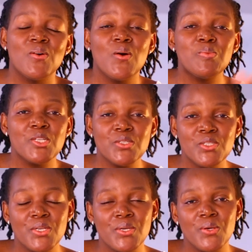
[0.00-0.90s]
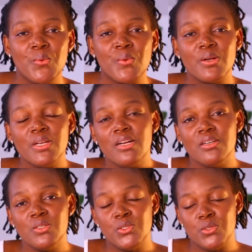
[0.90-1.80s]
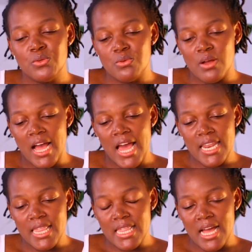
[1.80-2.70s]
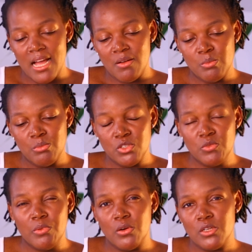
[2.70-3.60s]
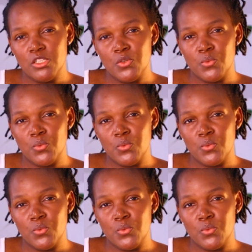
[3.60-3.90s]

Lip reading: option 2, we're gonna go to another mood board,